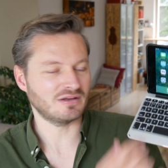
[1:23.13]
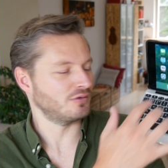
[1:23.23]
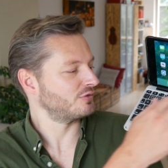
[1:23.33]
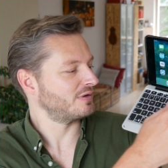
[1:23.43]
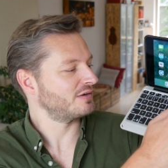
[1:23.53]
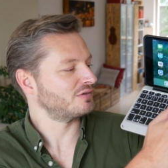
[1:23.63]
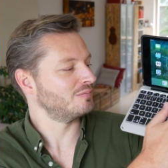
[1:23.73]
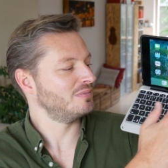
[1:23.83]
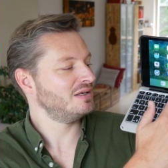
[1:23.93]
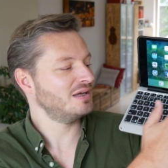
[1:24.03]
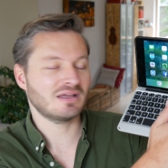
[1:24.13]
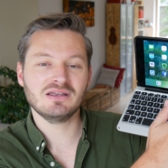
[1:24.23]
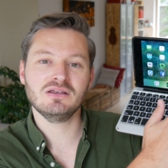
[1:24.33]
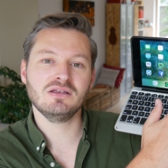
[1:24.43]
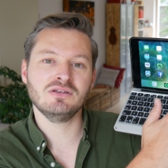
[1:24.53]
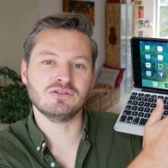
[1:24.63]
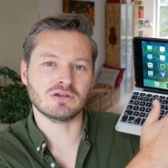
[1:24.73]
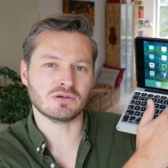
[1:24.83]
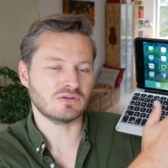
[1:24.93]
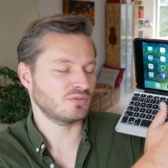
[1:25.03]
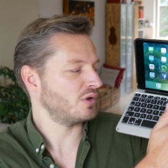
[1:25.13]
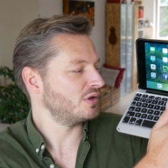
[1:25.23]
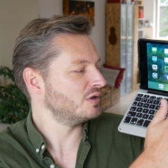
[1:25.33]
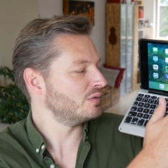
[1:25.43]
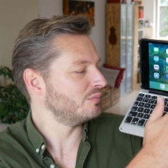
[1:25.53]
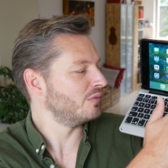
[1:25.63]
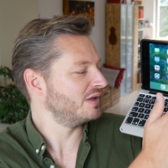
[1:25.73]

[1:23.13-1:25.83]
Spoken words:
It also has some media keys, increase volume,